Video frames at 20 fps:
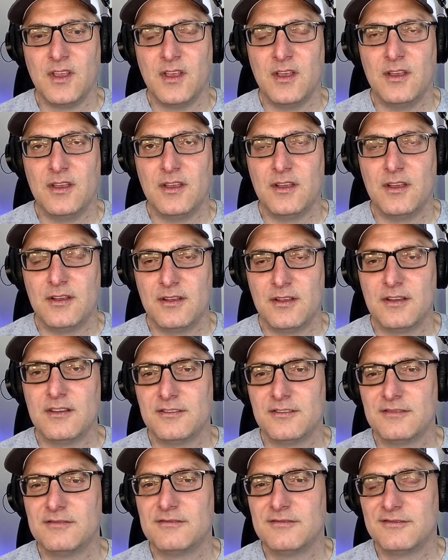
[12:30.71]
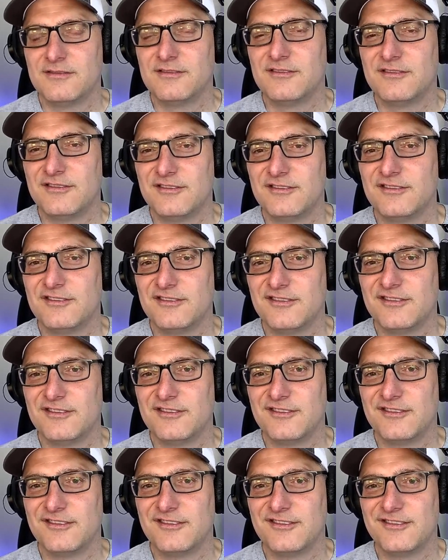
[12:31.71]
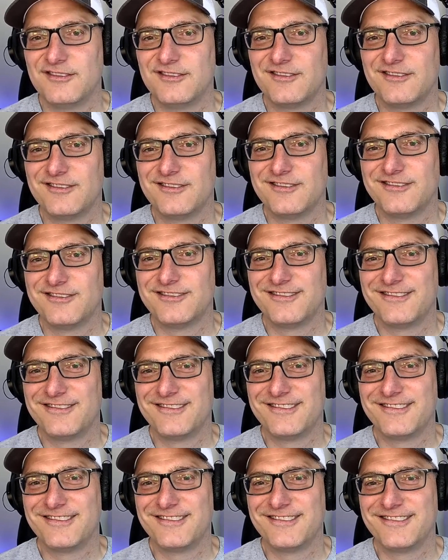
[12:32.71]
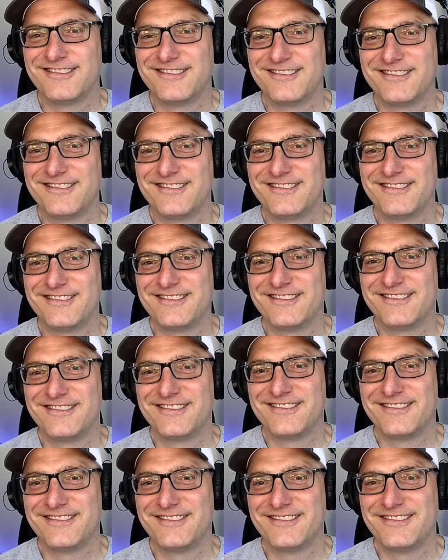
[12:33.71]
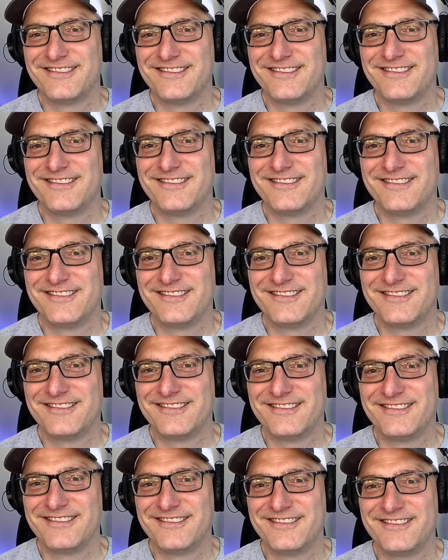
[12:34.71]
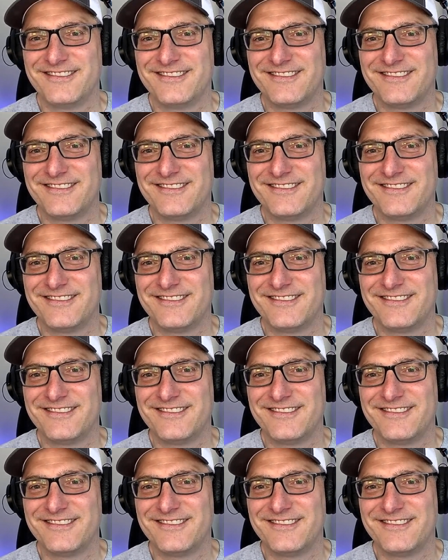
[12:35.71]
(not speaking)